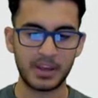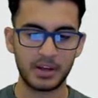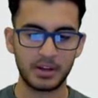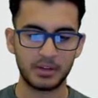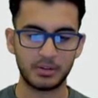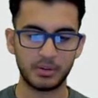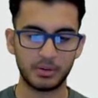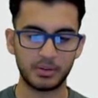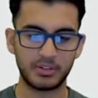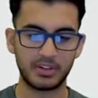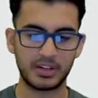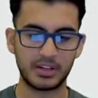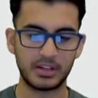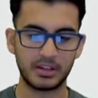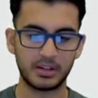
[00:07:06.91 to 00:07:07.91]
So it's
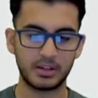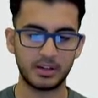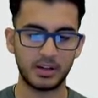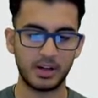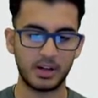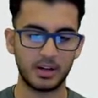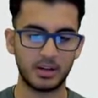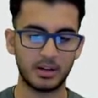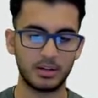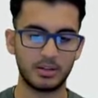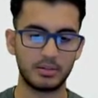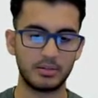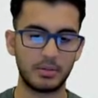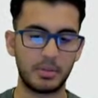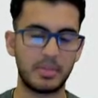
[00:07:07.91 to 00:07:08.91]
saying
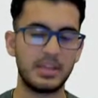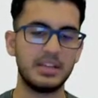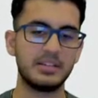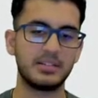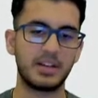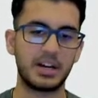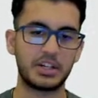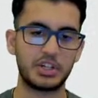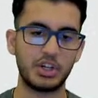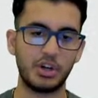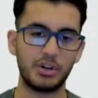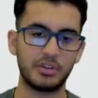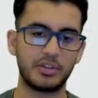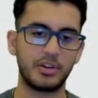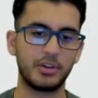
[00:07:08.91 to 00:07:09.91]
these actually
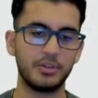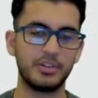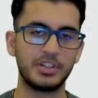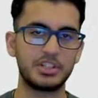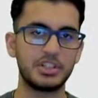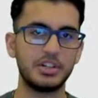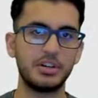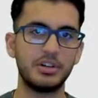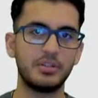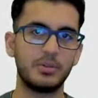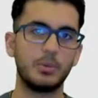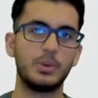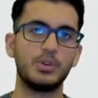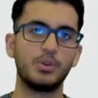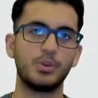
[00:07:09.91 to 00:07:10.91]
aren't in our dictionary, so we
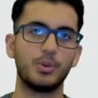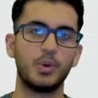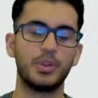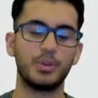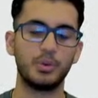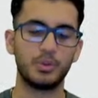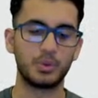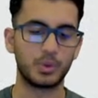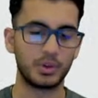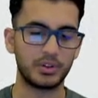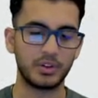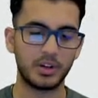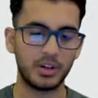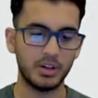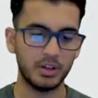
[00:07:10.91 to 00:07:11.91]
don't know what those words
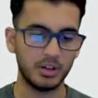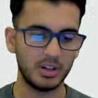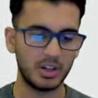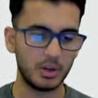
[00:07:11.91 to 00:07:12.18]
are,